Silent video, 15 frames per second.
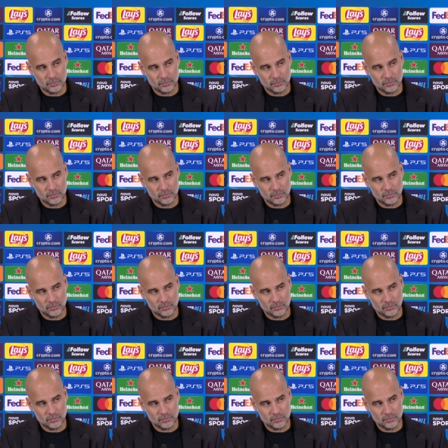more good
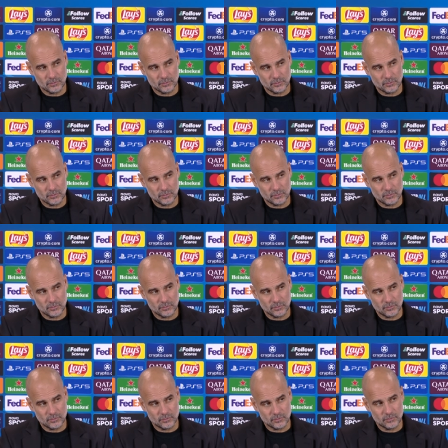signs with the
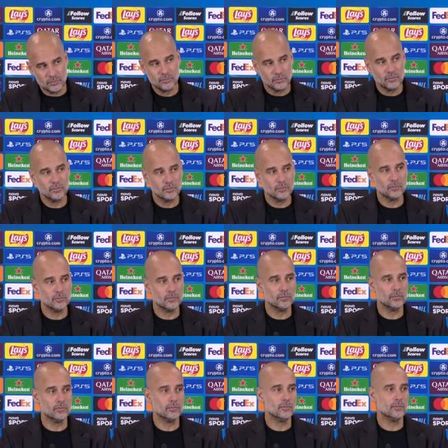goal and the, the
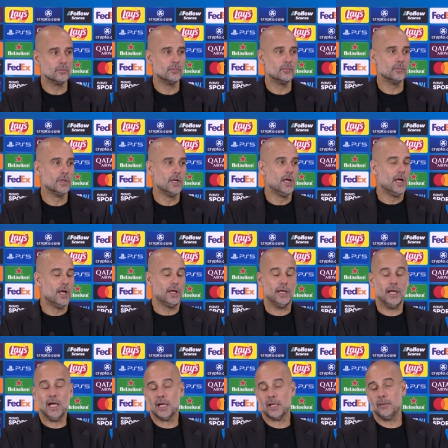assist for um,
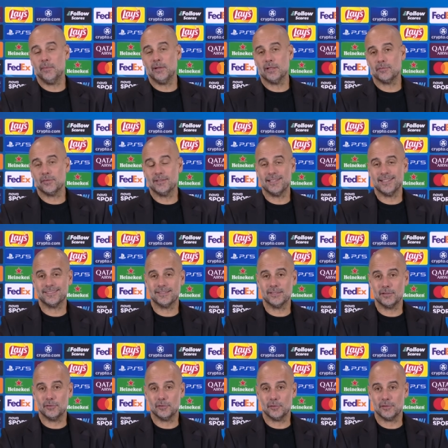yeah, he made a
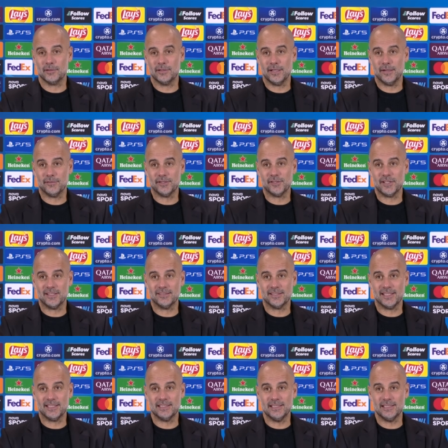fantastic goal. Have a chance
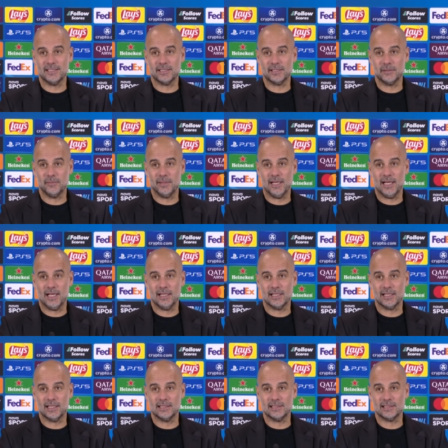against Inter de Milan
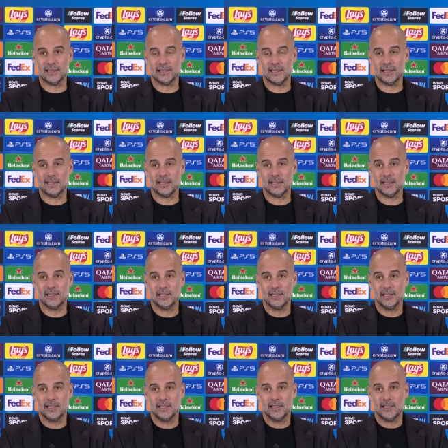against uh,
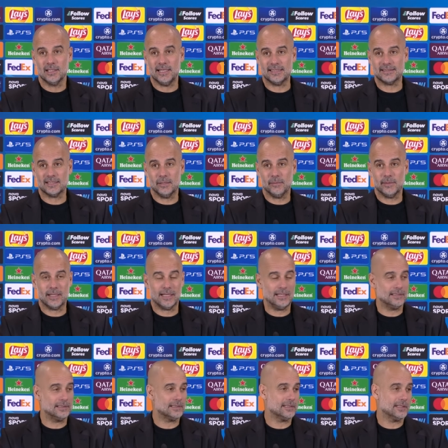last game
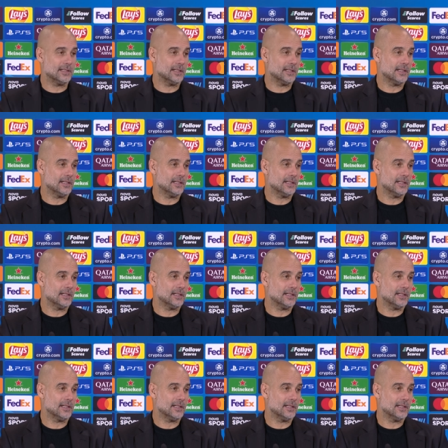against uh,